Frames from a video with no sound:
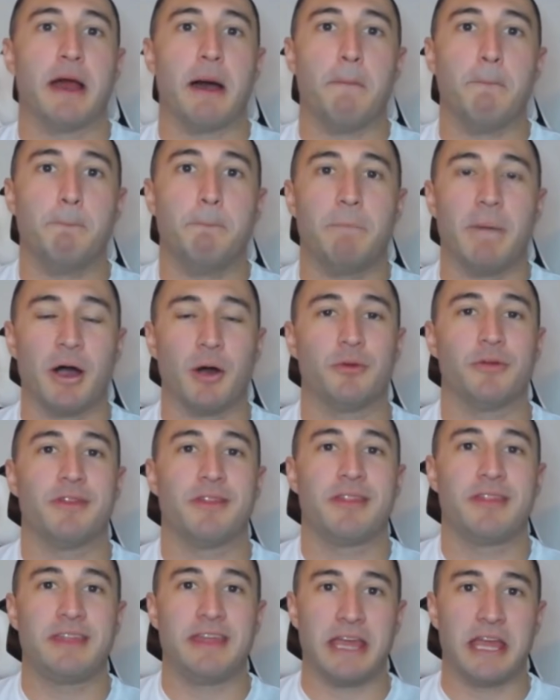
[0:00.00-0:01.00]

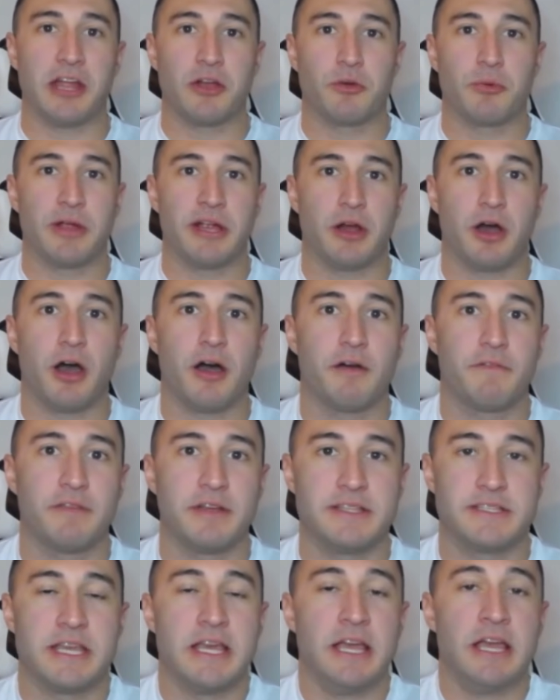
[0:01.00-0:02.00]
about the air raid
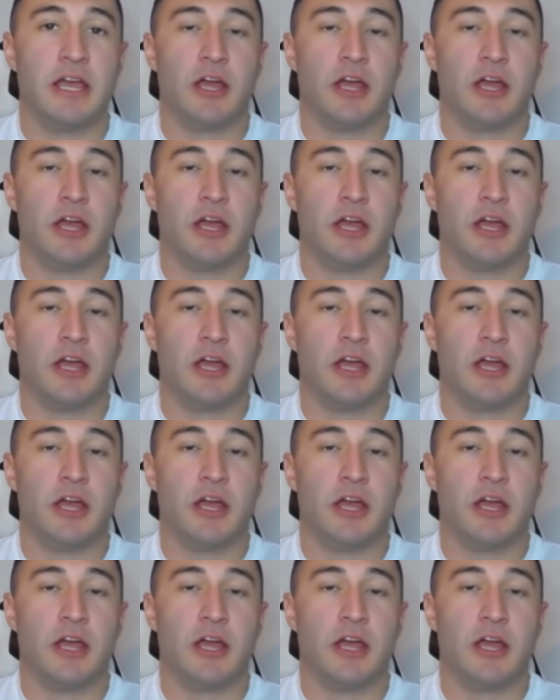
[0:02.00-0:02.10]
offense.